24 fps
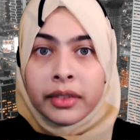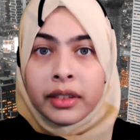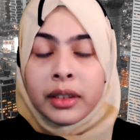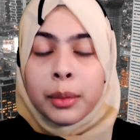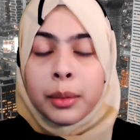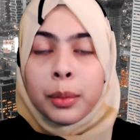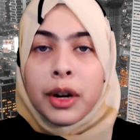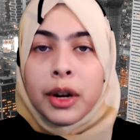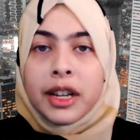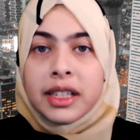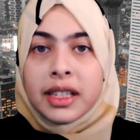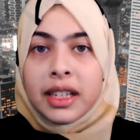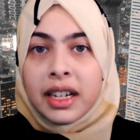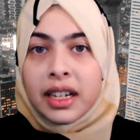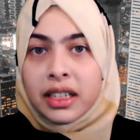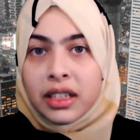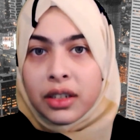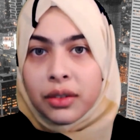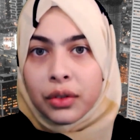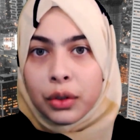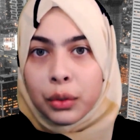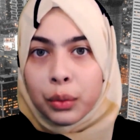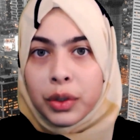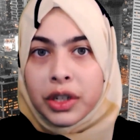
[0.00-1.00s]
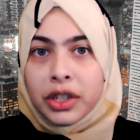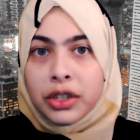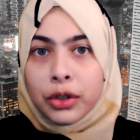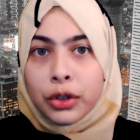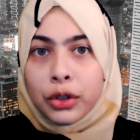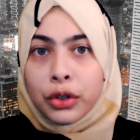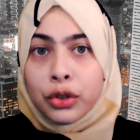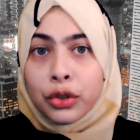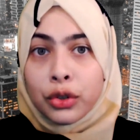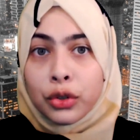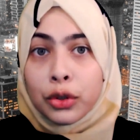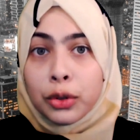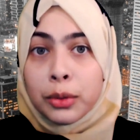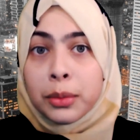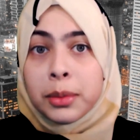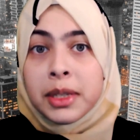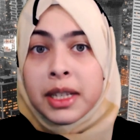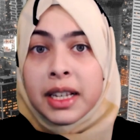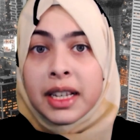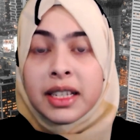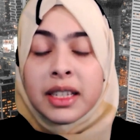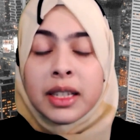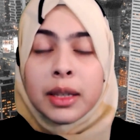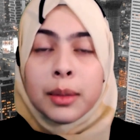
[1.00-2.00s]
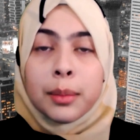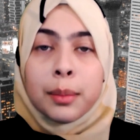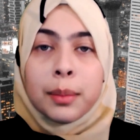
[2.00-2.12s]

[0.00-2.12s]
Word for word: The president of the research group says the